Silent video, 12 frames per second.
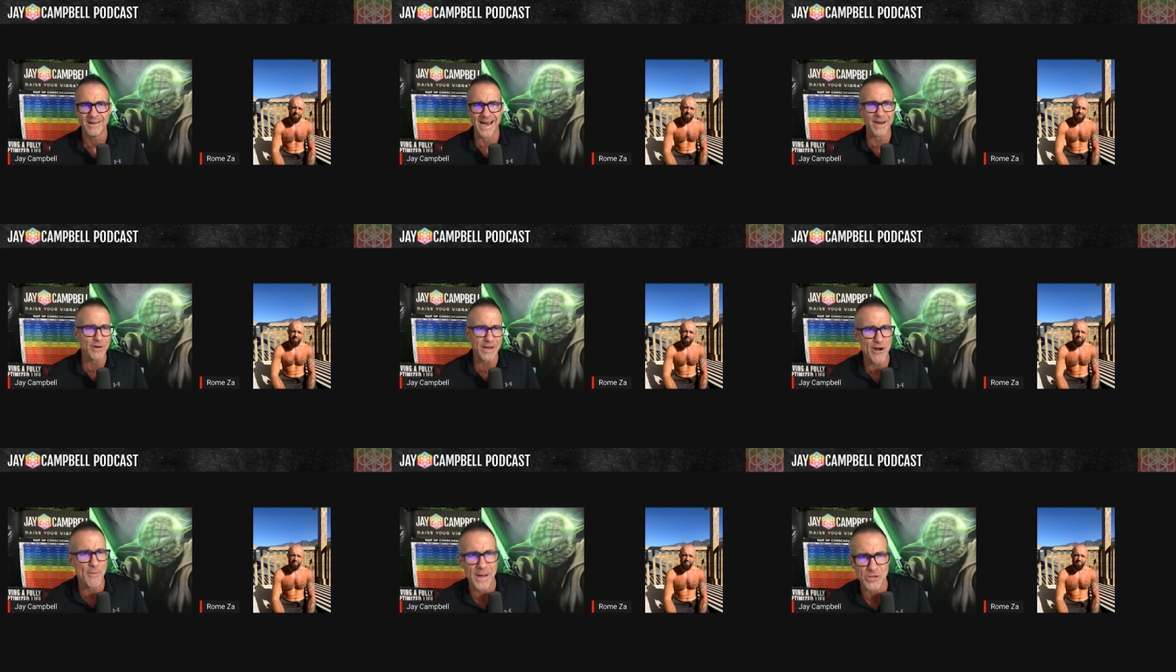I don't
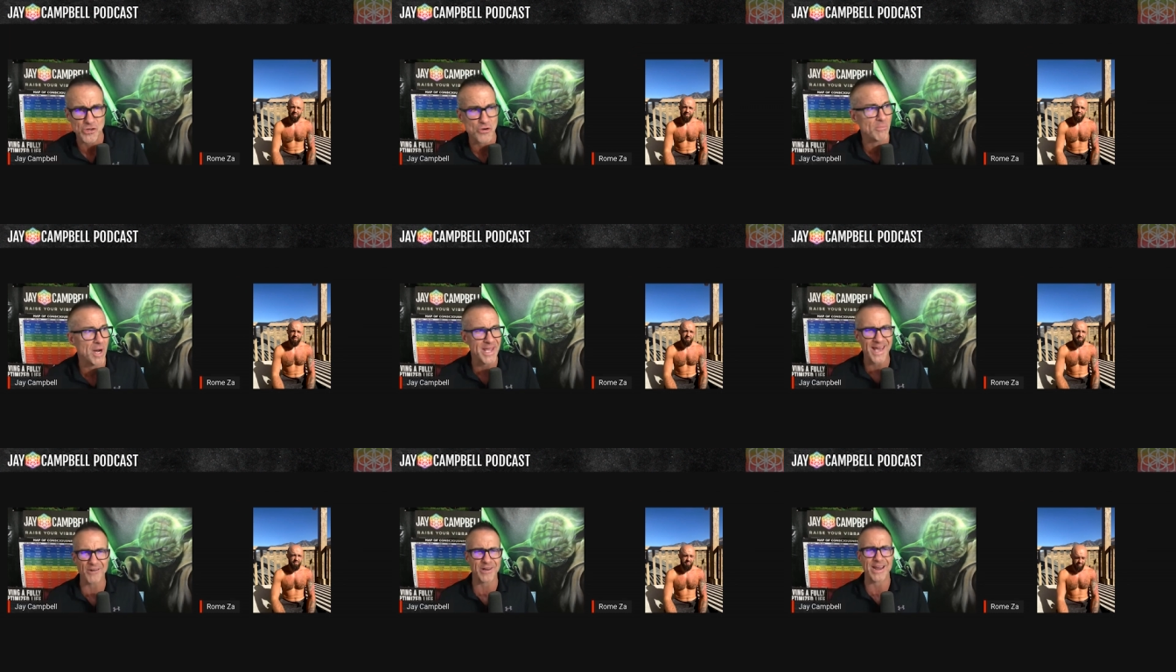care about your
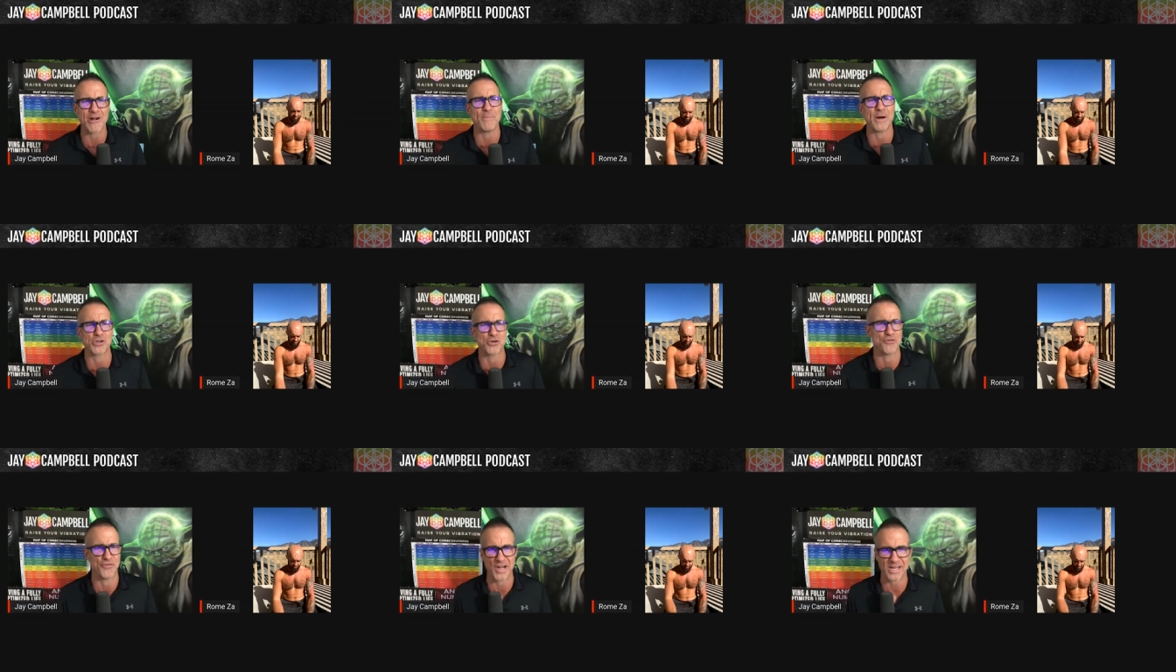money. I don't care about
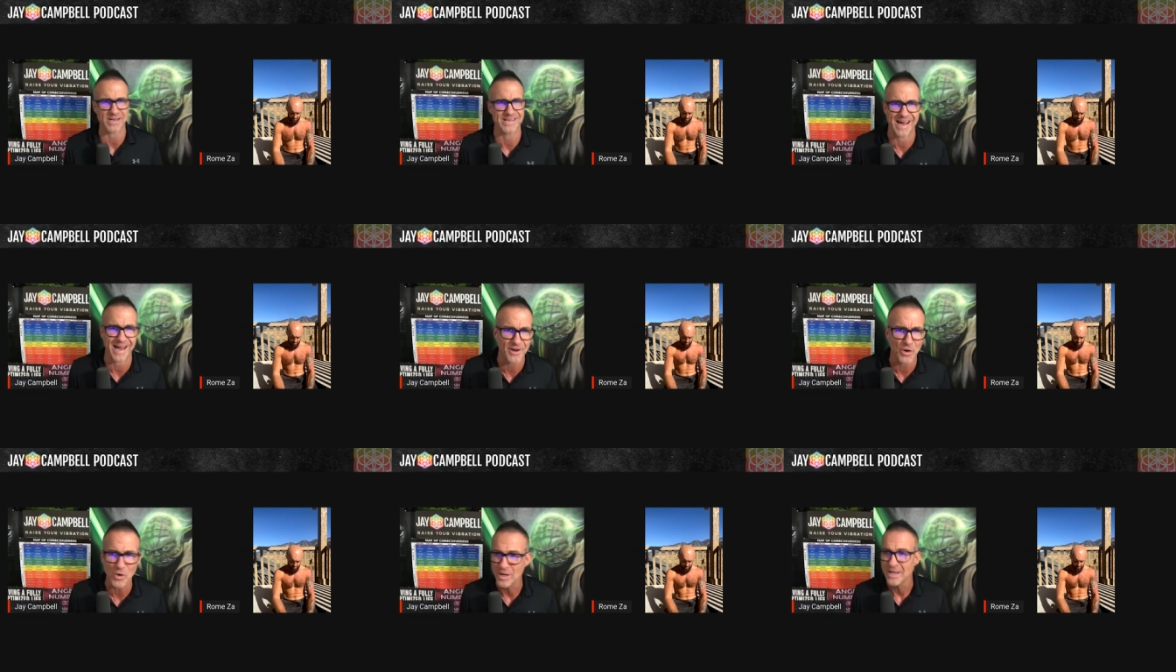your fucking
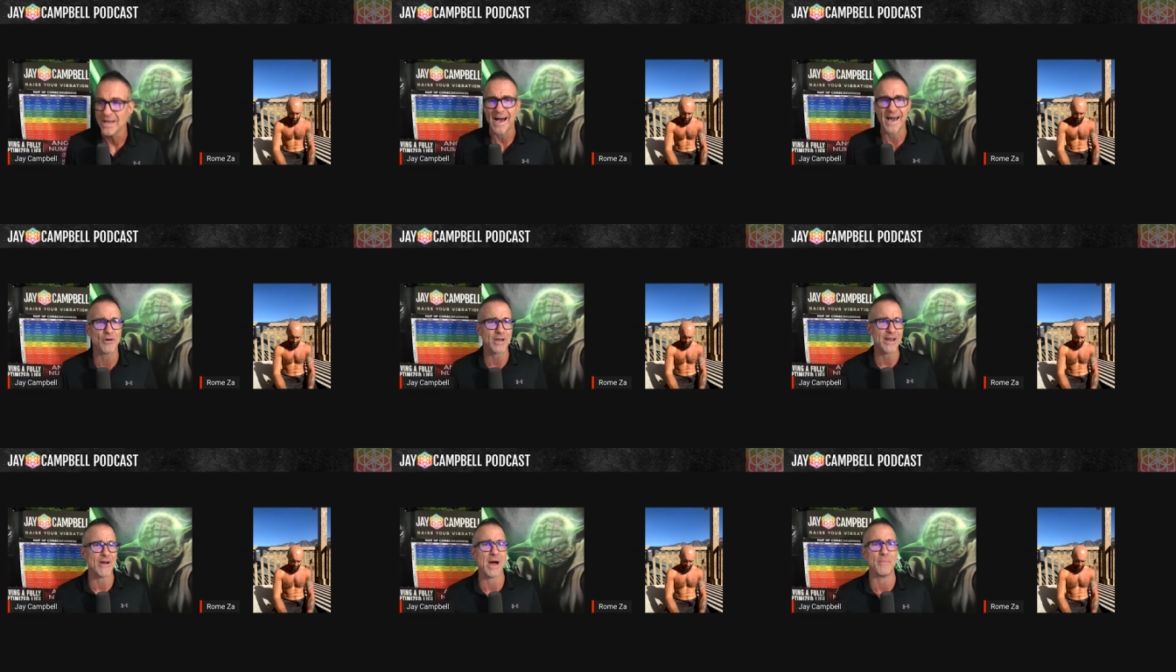title. I don't
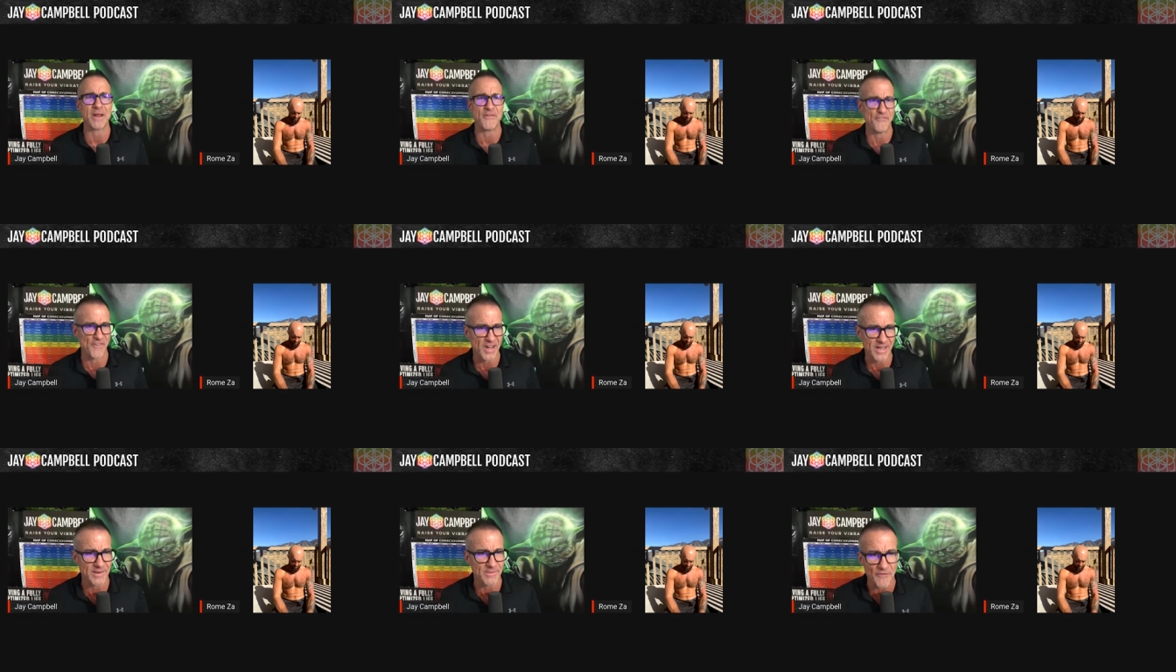care how many
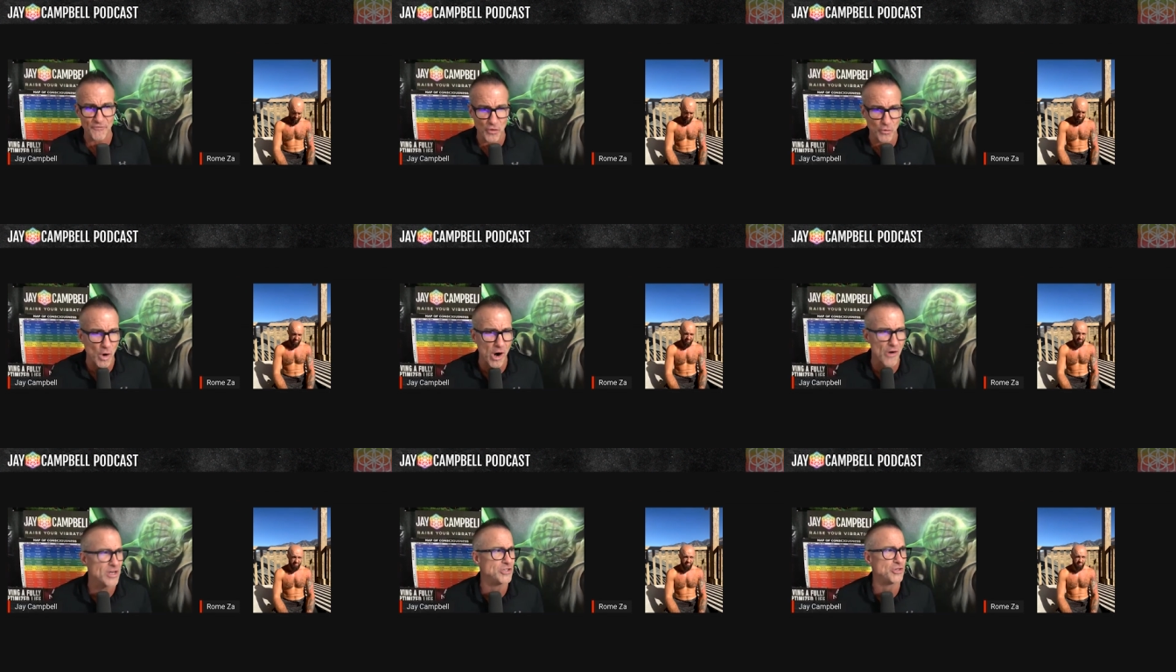fucking
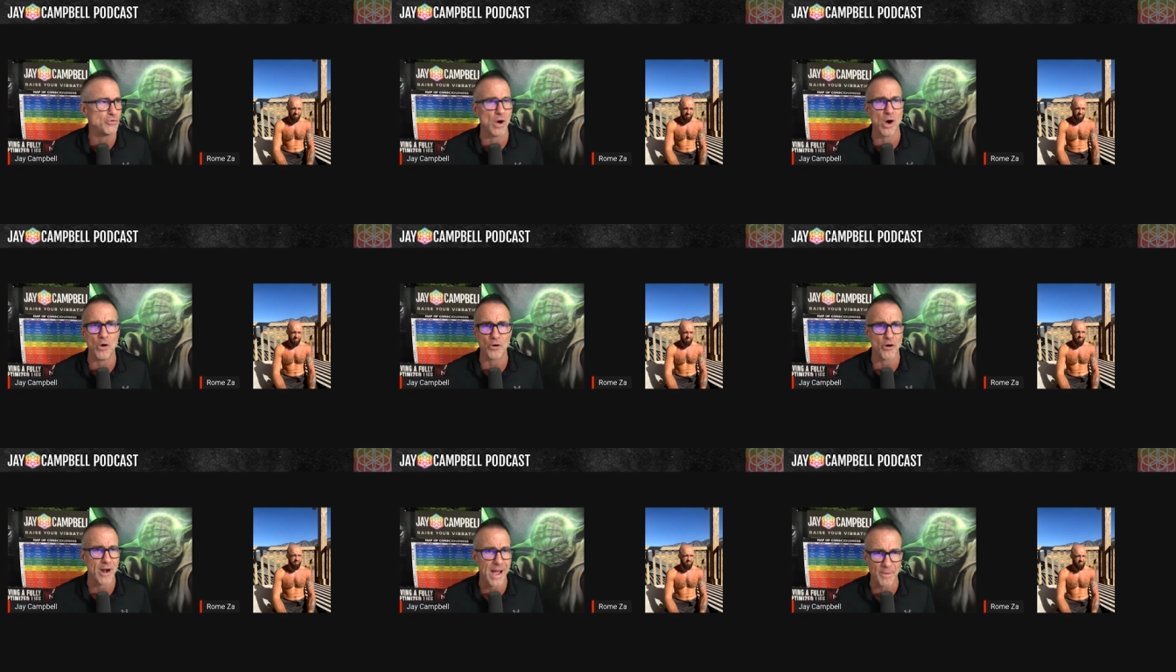Ferraris you
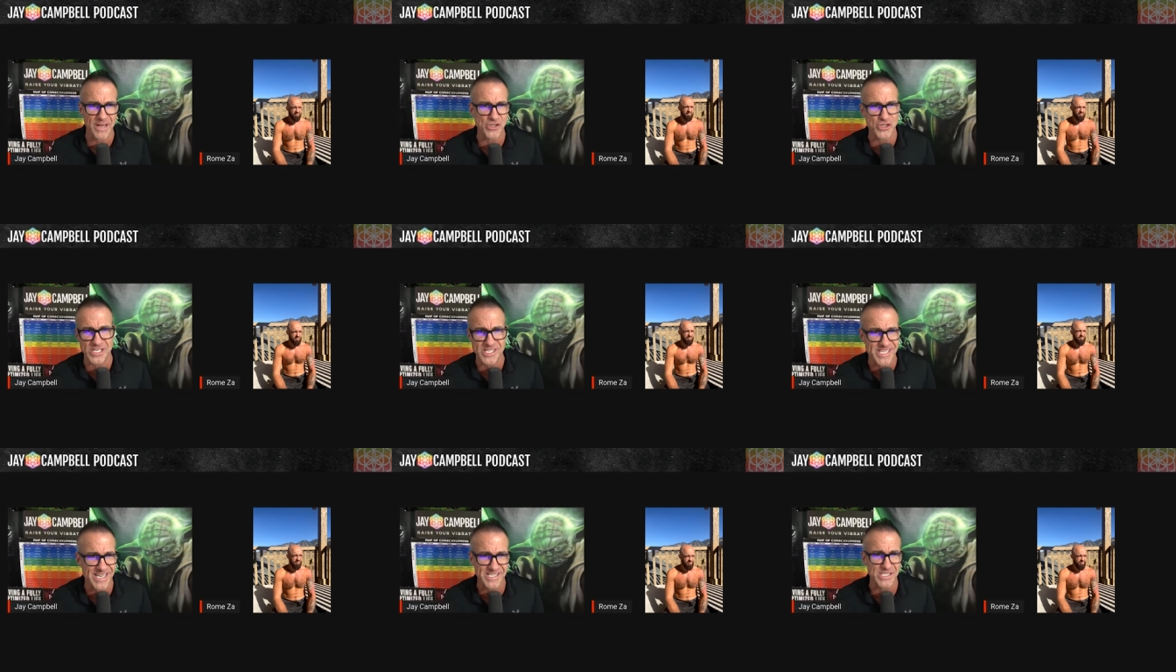own or how many
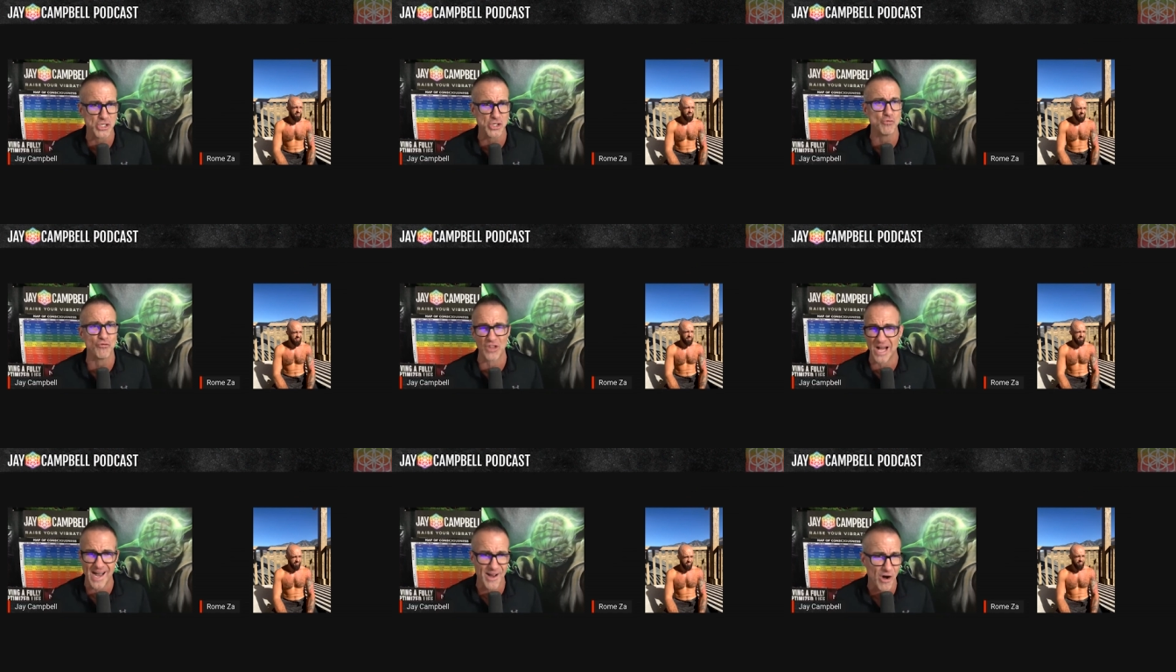G6s you
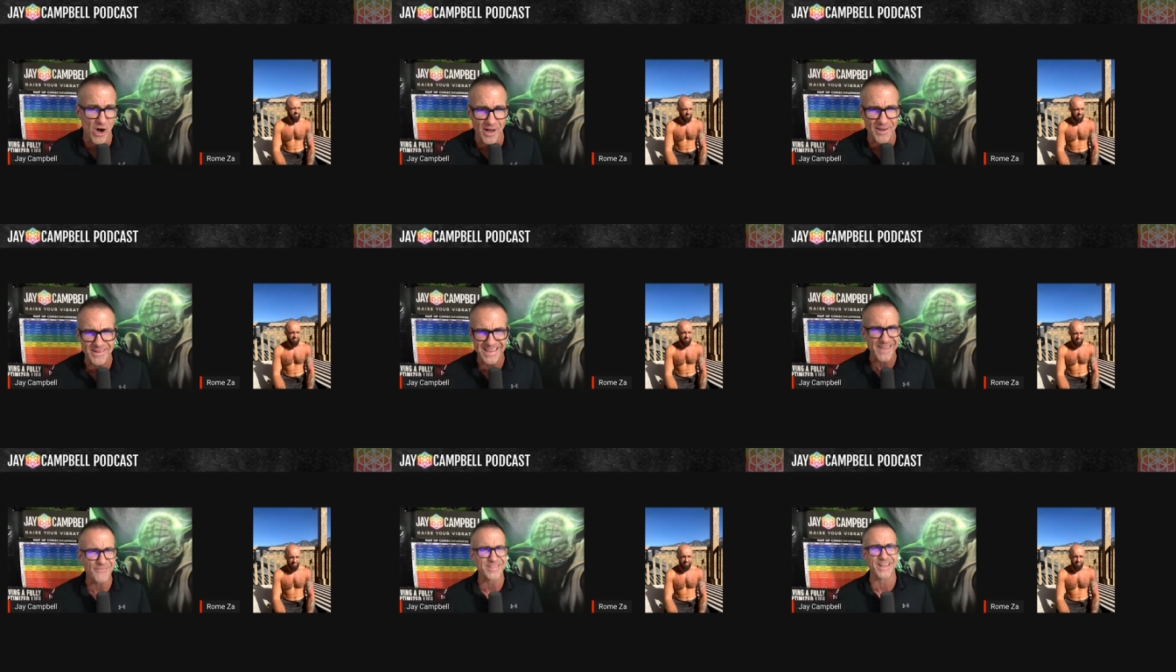fly on.
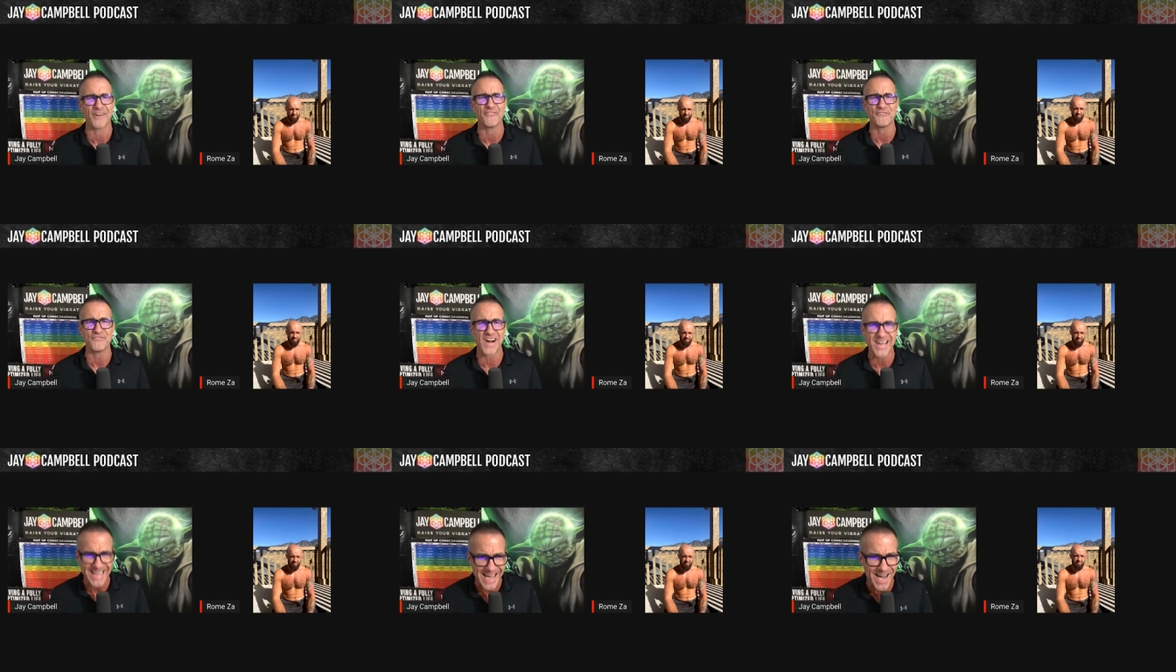Get the
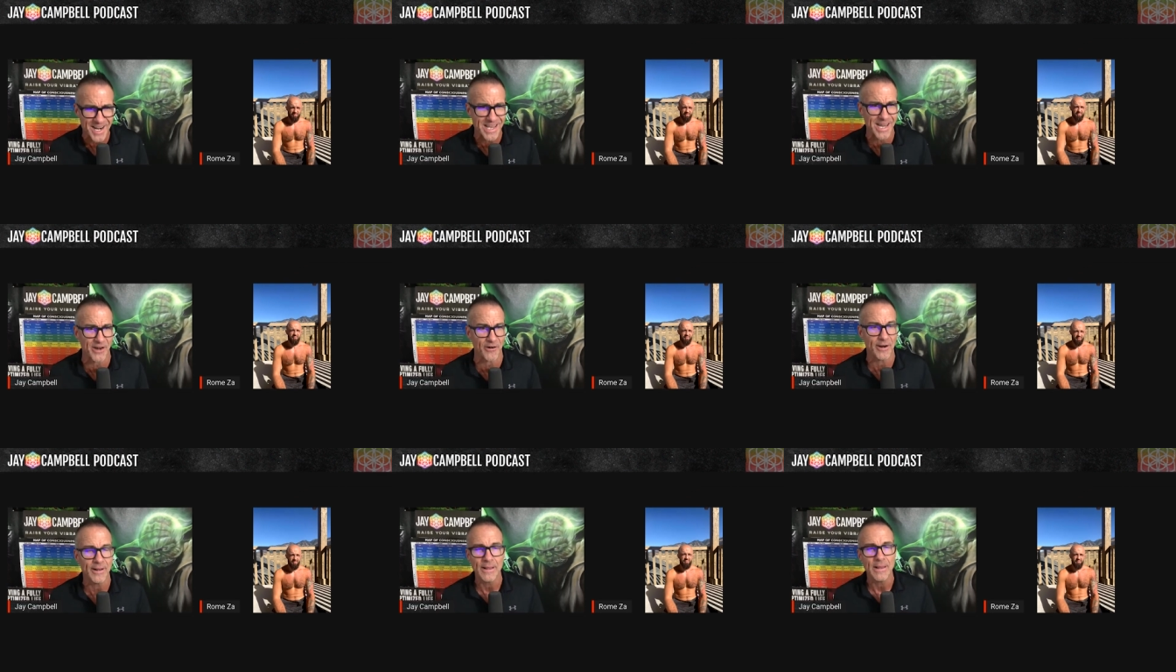fuck out of here.